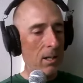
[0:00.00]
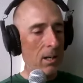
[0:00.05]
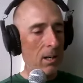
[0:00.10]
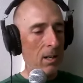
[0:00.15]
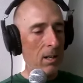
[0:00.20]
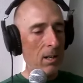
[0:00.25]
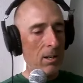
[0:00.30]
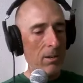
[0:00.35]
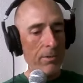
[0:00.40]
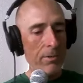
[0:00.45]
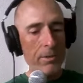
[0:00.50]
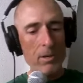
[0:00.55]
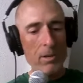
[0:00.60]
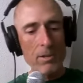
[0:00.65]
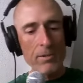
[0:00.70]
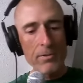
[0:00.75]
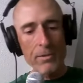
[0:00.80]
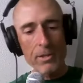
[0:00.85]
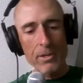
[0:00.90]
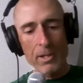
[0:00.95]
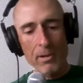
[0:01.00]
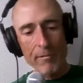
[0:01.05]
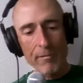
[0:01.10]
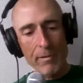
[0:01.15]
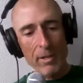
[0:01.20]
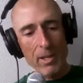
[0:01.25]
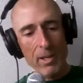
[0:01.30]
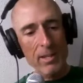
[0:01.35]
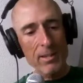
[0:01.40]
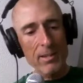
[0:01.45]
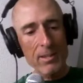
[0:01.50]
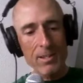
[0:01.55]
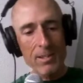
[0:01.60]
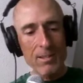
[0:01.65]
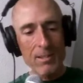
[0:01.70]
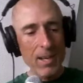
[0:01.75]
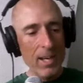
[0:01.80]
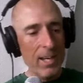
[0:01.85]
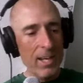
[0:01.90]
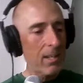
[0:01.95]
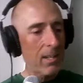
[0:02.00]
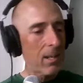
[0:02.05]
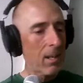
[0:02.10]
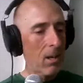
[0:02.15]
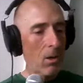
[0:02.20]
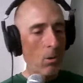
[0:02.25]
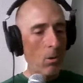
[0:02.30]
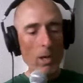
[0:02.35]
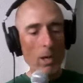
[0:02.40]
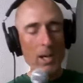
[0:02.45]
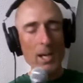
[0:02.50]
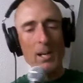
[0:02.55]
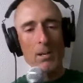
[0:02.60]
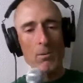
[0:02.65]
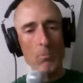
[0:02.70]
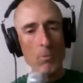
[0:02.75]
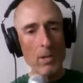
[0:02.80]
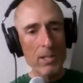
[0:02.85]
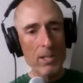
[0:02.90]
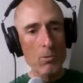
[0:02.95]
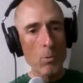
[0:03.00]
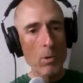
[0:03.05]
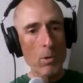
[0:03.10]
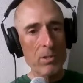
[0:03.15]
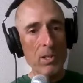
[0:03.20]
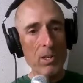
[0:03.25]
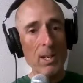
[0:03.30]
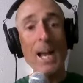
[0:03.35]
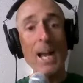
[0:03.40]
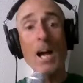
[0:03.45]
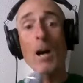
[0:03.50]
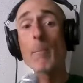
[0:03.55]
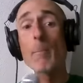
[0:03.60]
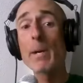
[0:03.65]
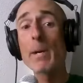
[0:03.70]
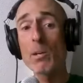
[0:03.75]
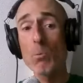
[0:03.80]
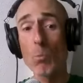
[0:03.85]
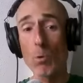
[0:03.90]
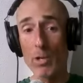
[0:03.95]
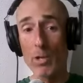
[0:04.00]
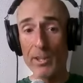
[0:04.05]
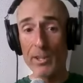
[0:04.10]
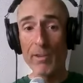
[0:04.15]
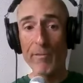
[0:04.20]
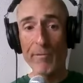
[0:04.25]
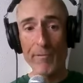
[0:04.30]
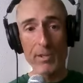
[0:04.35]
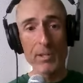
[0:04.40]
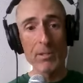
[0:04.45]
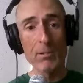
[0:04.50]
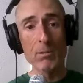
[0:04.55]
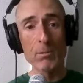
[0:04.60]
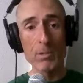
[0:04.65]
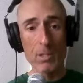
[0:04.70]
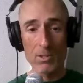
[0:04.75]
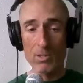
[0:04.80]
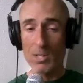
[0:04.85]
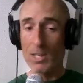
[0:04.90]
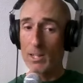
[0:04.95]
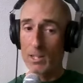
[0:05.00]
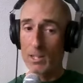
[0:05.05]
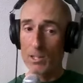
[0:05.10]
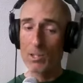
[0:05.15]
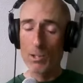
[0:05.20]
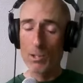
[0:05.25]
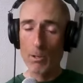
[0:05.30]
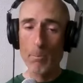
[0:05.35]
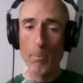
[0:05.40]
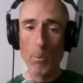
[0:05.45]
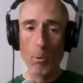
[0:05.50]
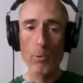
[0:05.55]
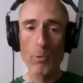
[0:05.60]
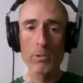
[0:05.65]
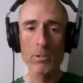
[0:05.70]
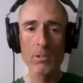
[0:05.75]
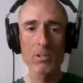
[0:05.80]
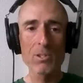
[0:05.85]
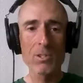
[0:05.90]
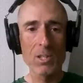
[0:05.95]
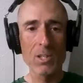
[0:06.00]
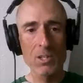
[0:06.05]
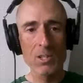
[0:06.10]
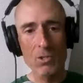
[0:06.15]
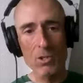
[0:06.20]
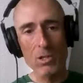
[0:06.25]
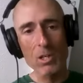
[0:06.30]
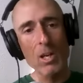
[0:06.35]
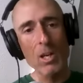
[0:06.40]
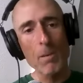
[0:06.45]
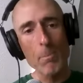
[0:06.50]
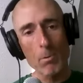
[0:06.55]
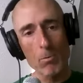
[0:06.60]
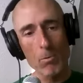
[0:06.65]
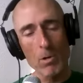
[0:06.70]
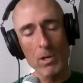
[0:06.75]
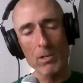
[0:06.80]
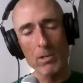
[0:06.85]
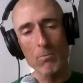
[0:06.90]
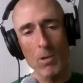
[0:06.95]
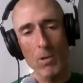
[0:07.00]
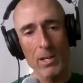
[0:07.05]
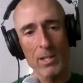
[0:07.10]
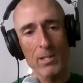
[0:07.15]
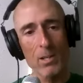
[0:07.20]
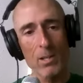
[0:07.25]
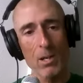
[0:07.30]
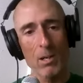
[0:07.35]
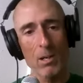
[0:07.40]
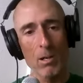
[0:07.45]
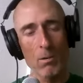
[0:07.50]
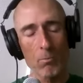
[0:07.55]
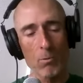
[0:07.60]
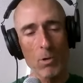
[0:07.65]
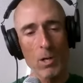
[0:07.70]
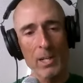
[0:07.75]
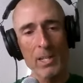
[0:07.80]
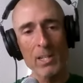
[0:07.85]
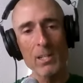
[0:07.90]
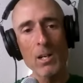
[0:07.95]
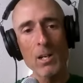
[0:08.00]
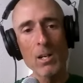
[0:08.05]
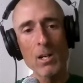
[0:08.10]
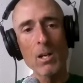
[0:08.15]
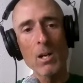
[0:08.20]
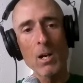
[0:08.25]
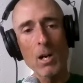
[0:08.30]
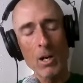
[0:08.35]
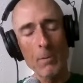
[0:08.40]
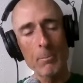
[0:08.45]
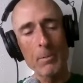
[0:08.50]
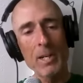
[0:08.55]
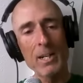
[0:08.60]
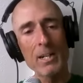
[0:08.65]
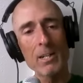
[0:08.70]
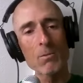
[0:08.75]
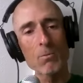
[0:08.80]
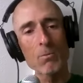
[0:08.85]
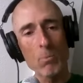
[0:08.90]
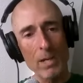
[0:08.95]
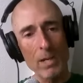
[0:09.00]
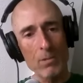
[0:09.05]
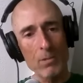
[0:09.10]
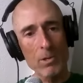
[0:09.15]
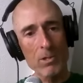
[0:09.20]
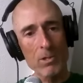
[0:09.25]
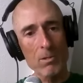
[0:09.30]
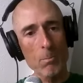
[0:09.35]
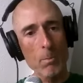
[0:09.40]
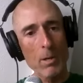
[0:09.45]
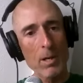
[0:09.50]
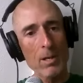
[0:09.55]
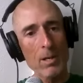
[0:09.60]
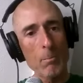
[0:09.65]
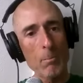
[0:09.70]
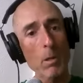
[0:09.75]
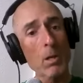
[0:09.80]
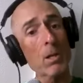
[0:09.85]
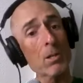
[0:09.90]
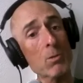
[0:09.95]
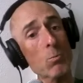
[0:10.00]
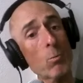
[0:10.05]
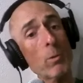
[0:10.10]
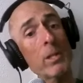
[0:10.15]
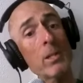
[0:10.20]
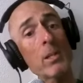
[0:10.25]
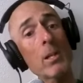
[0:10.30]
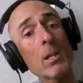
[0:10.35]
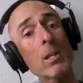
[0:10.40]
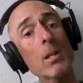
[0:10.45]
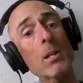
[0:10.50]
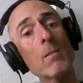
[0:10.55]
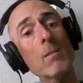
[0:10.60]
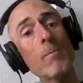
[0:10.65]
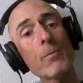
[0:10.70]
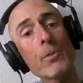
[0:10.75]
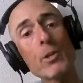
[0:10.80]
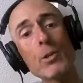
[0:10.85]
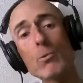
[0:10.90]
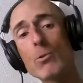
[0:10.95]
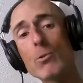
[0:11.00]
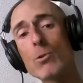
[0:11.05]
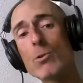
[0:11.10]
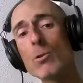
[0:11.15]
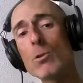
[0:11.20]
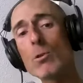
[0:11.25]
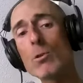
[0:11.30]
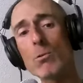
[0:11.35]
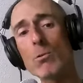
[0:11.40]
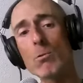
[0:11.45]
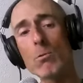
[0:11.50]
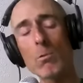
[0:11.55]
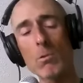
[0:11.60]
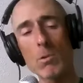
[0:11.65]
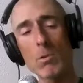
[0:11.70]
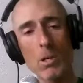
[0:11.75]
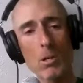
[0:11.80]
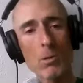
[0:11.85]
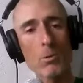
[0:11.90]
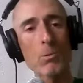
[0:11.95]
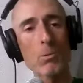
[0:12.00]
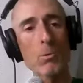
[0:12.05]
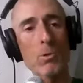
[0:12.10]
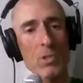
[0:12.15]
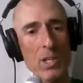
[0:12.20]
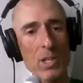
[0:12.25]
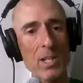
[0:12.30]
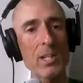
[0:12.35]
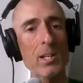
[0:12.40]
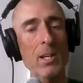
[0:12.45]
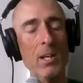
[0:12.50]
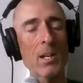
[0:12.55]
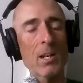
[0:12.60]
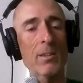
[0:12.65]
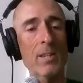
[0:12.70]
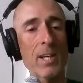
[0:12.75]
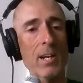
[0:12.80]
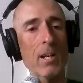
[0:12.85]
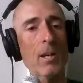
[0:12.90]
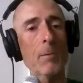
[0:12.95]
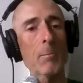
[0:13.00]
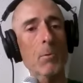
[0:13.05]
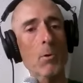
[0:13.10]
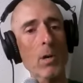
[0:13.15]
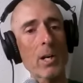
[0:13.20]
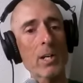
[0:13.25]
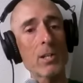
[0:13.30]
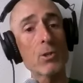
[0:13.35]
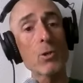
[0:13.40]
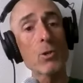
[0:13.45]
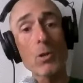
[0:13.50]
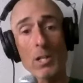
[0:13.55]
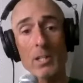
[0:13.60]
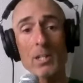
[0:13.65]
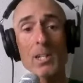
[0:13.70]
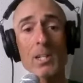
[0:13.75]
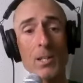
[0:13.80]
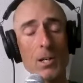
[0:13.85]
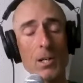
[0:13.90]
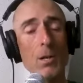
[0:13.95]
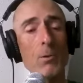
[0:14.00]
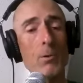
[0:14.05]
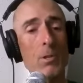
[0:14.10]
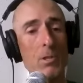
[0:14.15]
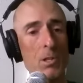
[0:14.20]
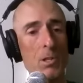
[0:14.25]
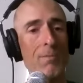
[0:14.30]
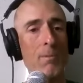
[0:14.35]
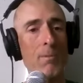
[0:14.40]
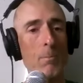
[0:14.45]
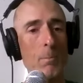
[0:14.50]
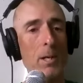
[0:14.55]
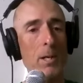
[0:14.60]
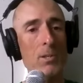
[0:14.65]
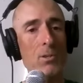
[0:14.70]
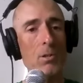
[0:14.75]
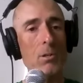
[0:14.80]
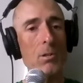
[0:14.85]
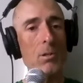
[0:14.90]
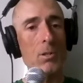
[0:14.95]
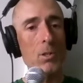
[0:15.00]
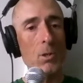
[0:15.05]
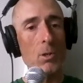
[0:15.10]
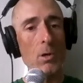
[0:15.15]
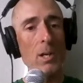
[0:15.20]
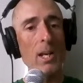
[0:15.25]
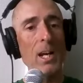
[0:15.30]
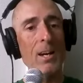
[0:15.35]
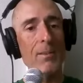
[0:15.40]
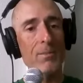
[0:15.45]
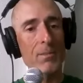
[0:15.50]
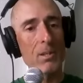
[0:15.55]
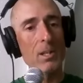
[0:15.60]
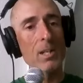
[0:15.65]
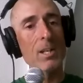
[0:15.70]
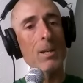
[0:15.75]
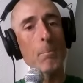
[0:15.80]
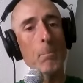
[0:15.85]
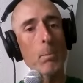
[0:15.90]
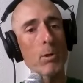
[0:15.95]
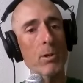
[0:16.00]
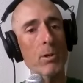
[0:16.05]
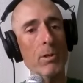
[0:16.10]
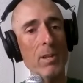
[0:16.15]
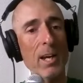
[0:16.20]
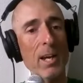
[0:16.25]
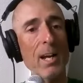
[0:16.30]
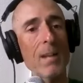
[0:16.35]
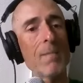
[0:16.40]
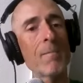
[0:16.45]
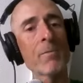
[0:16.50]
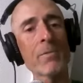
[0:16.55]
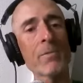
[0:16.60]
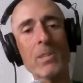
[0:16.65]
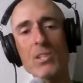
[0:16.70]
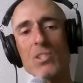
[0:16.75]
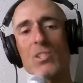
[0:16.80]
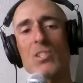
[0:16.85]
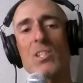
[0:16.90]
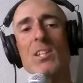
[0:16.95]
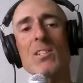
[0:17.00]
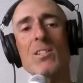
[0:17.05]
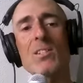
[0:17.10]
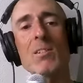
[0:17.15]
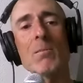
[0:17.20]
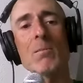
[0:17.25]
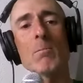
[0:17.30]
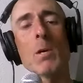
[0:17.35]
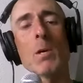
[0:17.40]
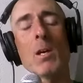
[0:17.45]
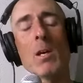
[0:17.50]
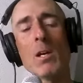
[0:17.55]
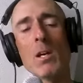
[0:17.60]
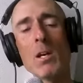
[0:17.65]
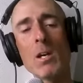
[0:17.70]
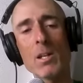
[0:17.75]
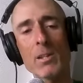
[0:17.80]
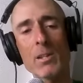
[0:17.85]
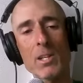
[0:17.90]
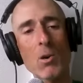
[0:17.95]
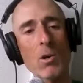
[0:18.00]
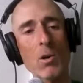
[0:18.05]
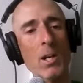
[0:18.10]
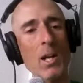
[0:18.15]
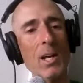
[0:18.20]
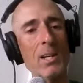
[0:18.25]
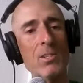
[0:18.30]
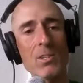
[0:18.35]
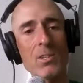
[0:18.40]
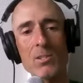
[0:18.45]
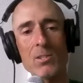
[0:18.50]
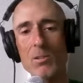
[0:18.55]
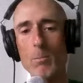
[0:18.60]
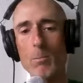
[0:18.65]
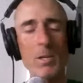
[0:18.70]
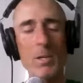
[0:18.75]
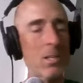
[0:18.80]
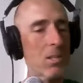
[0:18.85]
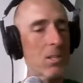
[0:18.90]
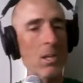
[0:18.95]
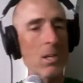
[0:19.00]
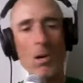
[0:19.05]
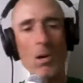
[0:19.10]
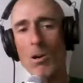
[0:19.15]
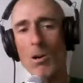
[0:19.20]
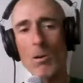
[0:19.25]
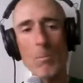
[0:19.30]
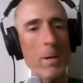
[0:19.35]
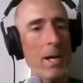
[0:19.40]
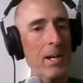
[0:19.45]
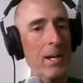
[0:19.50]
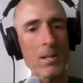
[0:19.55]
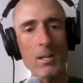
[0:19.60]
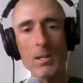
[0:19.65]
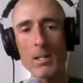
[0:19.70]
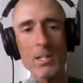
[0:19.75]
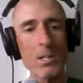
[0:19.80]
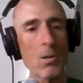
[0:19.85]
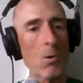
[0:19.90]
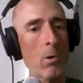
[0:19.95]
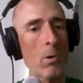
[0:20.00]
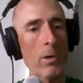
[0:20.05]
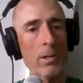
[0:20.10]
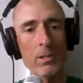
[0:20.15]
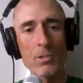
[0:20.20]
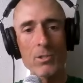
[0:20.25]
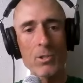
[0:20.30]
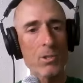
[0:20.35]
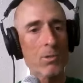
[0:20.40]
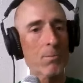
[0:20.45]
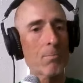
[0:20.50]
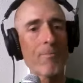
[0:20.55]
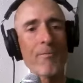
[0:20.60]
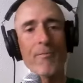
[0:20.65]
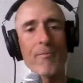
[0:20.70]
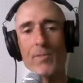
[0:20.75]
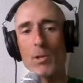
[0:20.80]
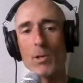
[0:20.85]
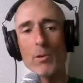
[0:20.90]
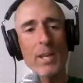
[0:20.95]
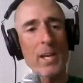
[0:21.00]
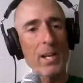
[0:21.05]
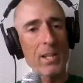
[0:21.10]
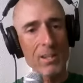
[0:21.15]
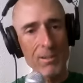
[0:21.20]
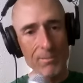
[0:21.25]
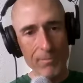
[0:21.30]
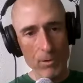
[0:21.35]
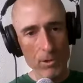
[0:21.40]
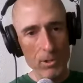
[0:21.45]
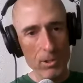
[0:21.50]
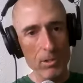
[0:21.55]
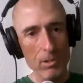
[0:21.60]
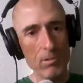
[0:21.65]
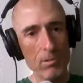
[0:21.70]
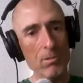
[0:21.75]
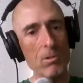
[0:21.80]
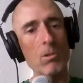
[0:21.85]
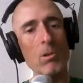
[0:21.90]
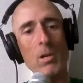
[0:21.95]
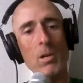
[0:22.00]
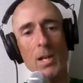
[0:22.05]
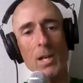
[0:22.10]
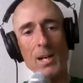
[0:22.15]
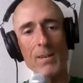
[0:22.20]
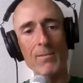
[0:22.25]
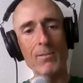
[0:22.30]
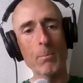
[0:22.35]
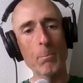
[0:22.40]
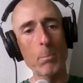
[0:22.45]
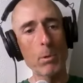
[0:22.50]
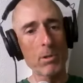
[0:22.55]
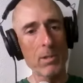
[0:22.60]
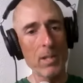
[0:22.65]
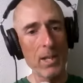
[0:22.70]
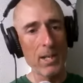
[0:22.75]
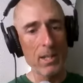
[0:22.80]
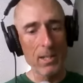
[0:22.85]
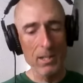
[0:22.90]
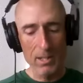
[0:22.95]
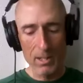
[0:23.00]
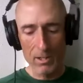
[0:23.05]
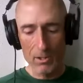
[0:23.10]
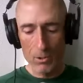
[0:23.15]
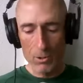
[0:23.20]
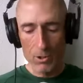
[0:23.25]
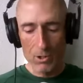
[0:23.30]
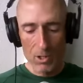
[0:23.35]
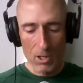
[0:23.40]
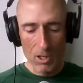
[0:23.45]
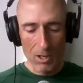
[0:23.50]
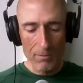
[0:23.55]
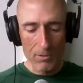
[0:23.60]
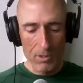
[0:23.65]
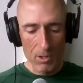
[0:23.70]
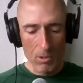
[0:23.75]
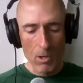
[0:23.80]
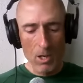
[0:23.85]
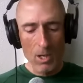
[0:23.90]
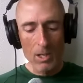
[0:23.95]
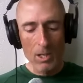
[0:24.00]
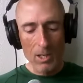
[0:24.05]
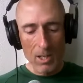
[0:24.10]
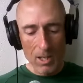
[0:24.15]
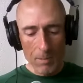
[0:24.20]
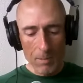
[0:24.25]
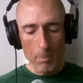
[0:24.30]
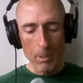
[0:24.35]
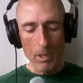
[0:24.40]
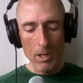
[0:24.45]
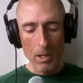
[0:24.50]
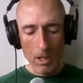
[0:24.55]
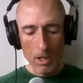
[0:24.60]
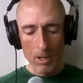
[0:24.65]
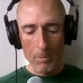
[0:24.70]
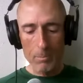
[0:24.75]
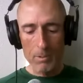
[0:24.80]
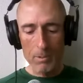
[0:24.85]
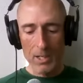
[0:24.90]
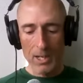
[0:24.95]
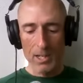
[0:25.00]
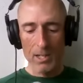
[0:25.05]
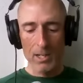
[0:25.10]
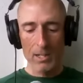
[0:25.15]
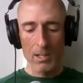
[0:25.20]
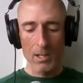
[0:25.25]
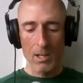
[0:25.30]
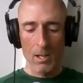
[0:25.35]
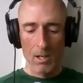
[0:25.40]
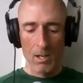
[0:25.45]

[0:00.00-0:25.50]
uh, the, the event, the date, what kind of race was it, how many were in the field, because that is an important distinction. Keep a running rate, uh, a running updated race resume because when you do go seek that upgrade, you're going to need to know this information. You're going to have to input that. The system, the online system, isn't automatically going to just fill that in for you. You're going to have to put that in there yourself. So keep an updated